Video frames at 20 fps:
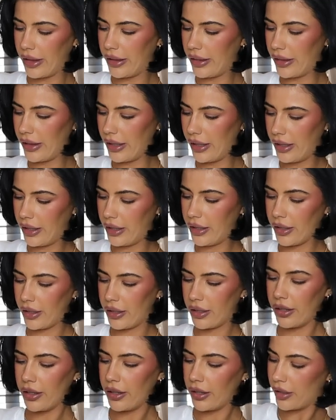I
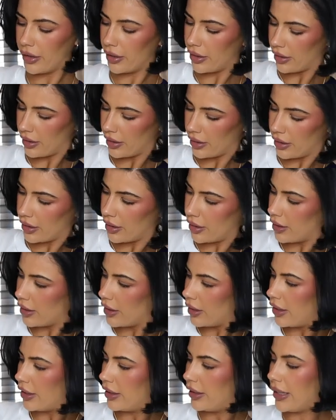think.
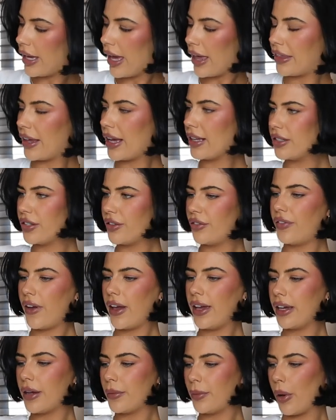Yeah, that's a
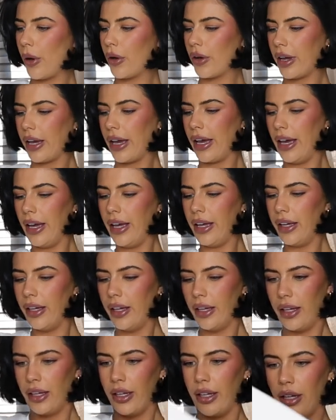fake pocket.
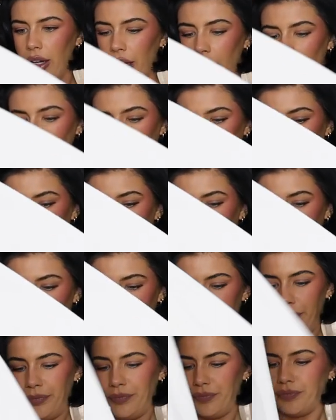
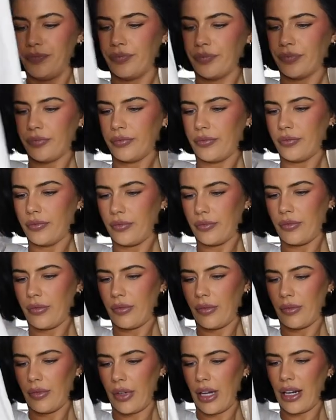Um,
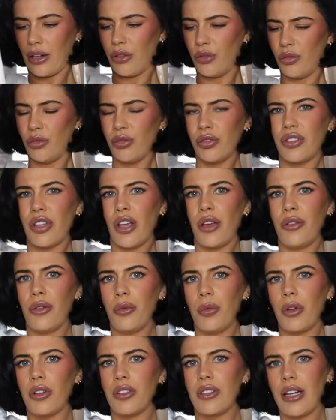and also the
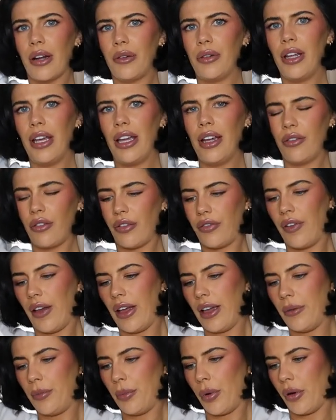ones down here are
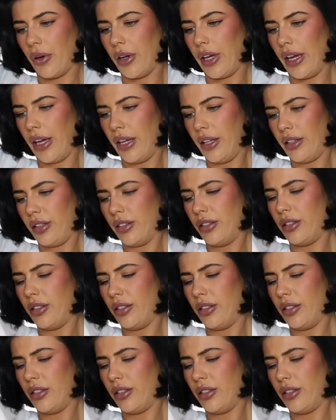fake pockets